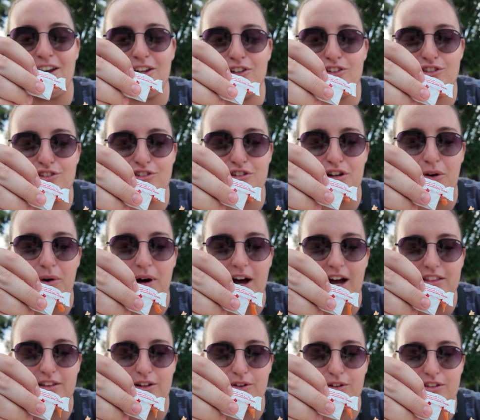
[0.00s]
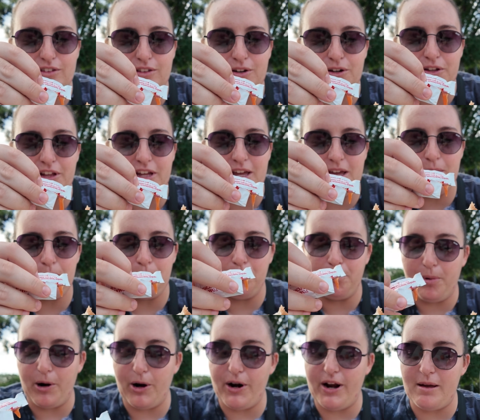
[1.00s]
It is so hot though. It's literally
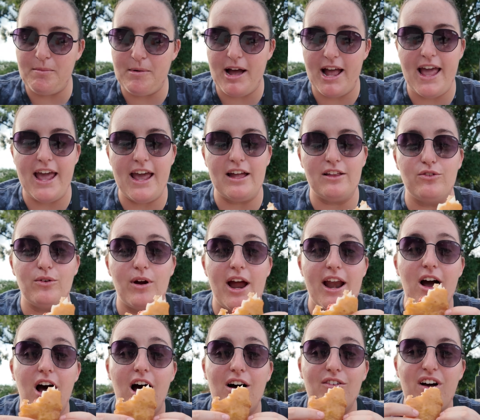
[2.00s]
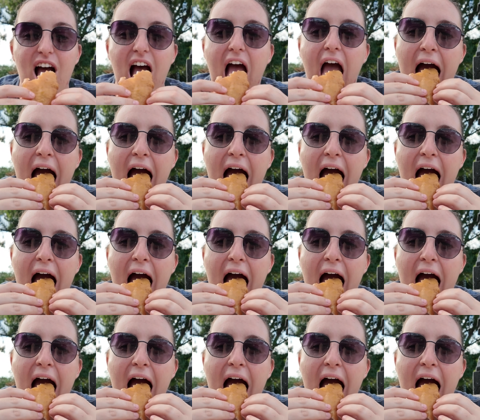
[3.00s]
burning my hands right off.